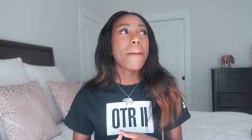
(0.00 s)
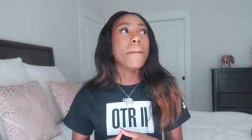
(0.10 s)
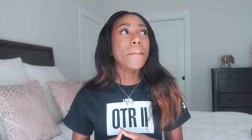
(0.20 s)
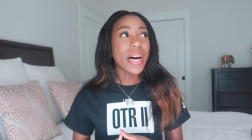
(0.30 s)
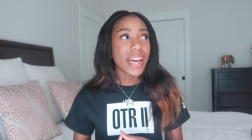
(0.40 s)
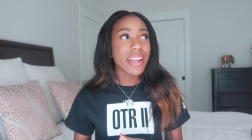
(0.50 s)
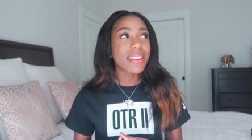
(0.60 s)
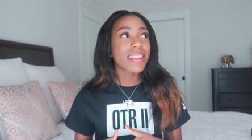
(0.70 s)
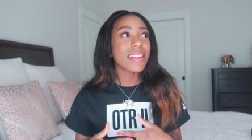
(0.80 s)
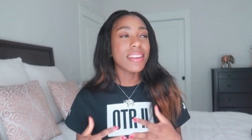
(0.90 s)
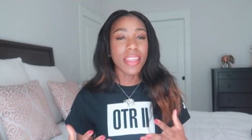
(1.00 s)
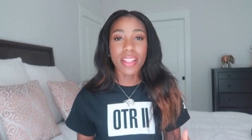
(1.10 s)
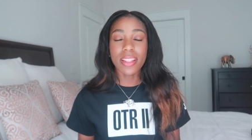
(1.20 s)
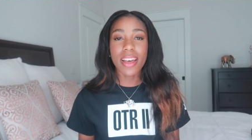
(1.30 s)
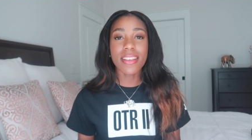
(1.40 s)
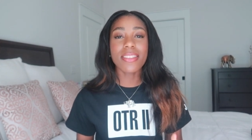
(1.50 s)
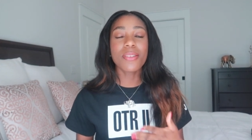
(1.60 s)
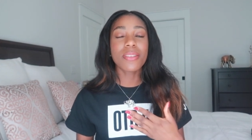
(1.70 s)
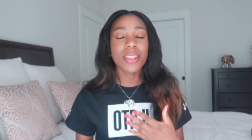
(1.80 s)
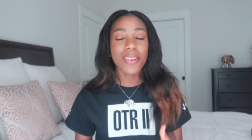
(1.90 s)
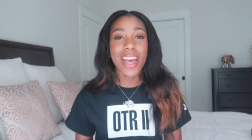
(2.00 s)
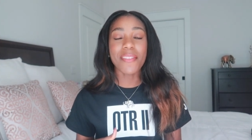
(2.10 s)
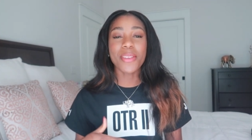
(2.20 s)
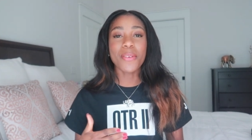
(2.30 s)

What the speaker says: but nonetheless, you still have